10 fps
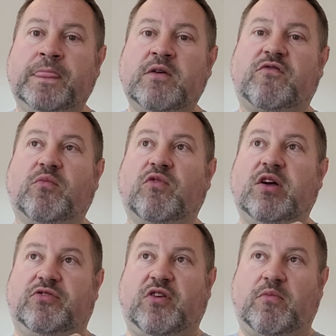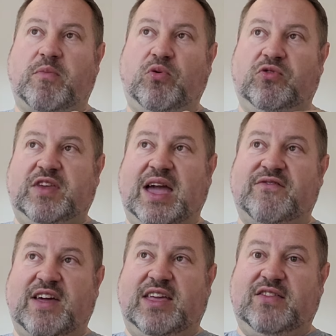from real-time reporting and
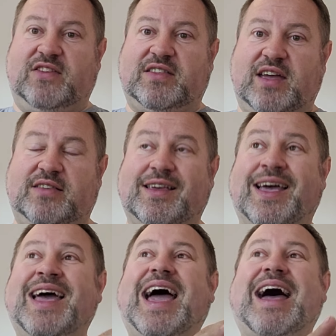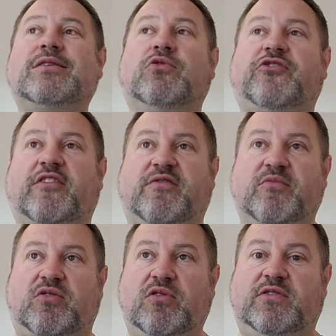vacancy data, and also from
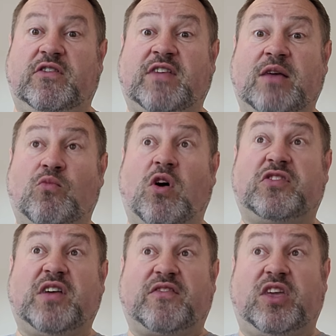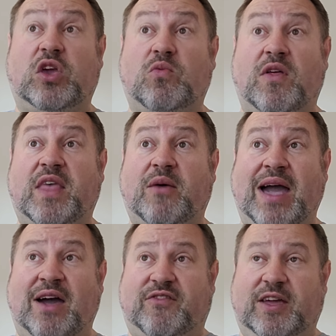recruiters saying what a tough Q1 they were
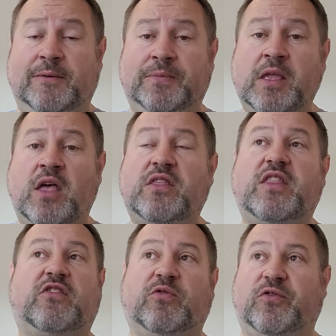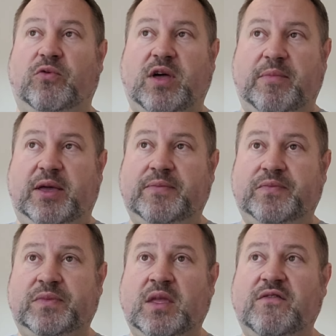having, that this was all coming.
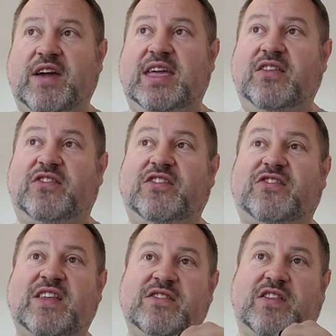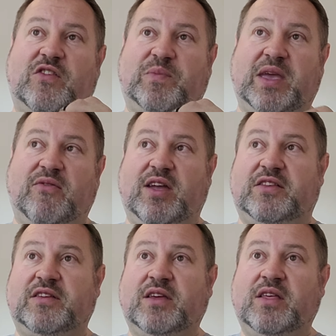Vacancies since this
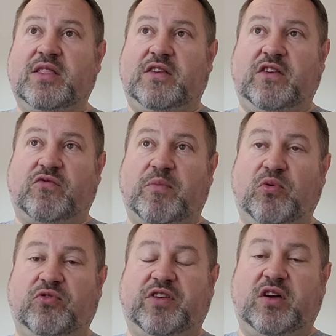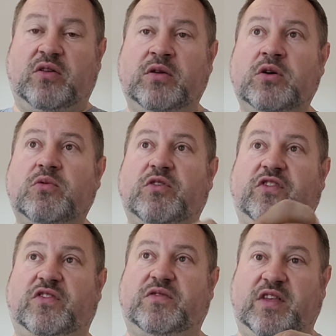period, this is reporting on, which
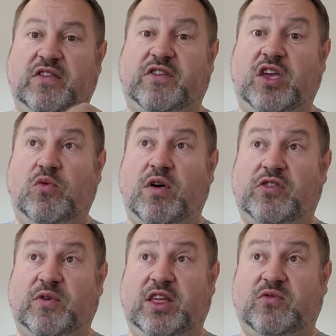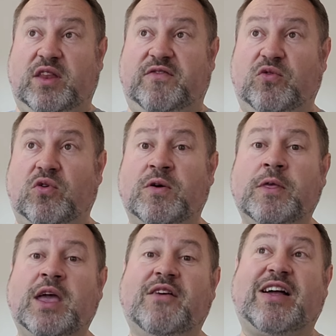is since Q1 2024,
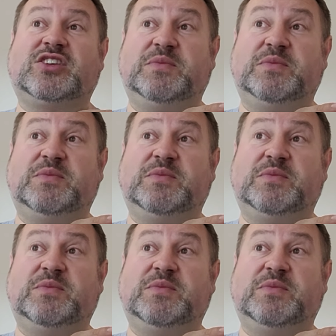have actually